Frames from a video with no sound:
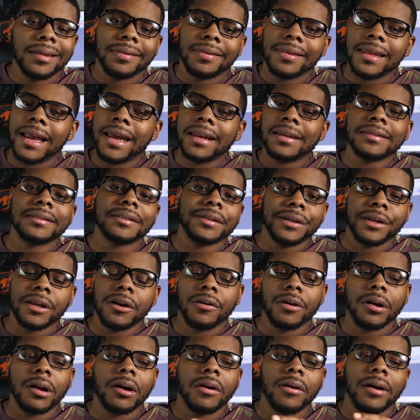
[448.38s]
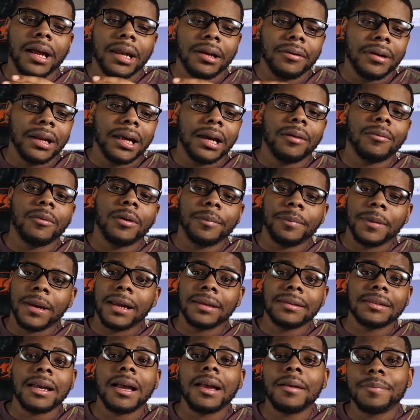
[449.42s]
That is a no-go. I do not want.
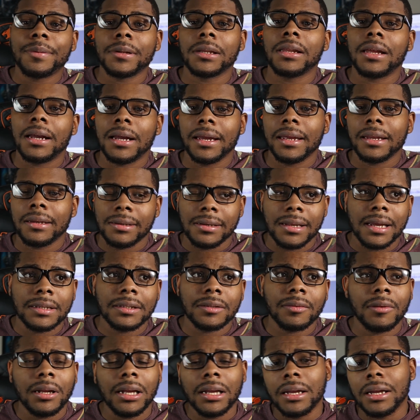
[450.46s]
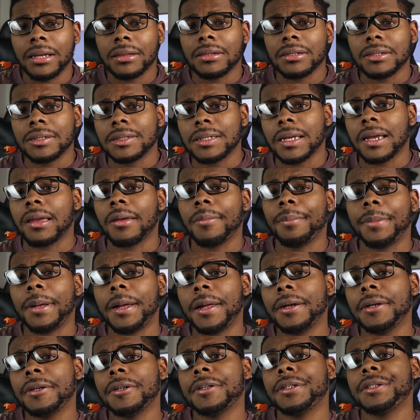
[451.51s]
I type a lot, and that's why I got this second
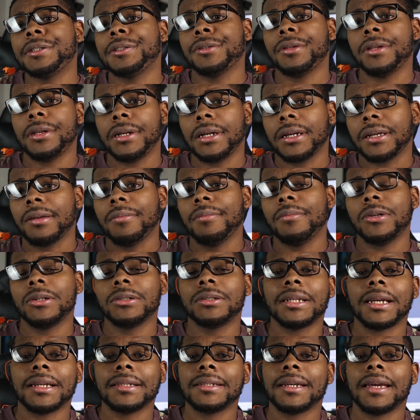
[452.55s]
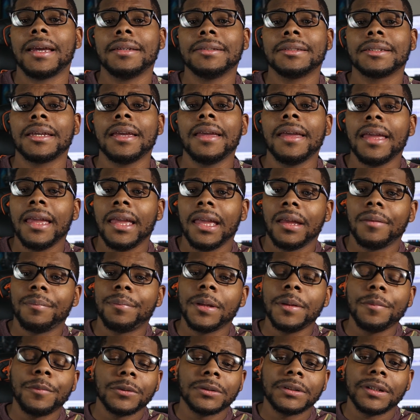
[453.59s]
monitor, so that I could multitask. And
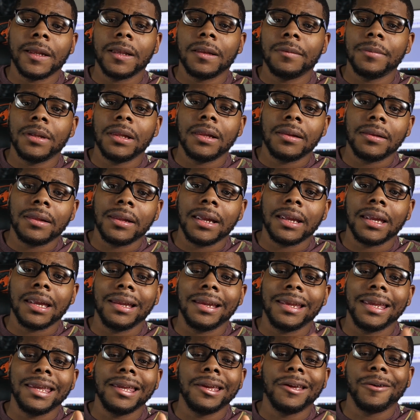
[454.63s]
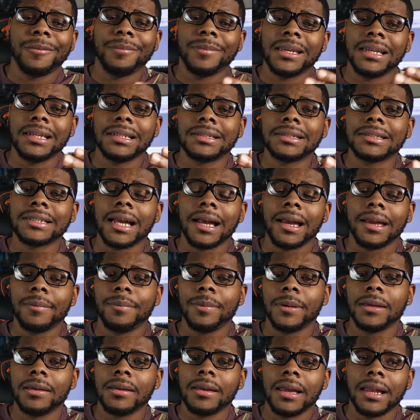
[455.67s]
people telling me that they could hear me
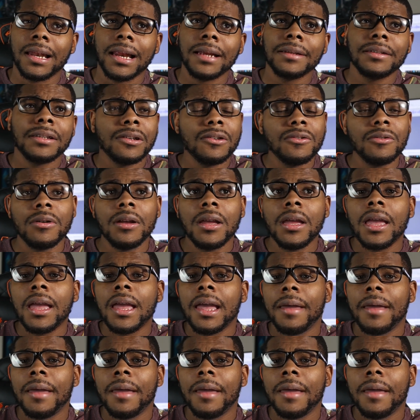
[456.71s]
typing, and I do.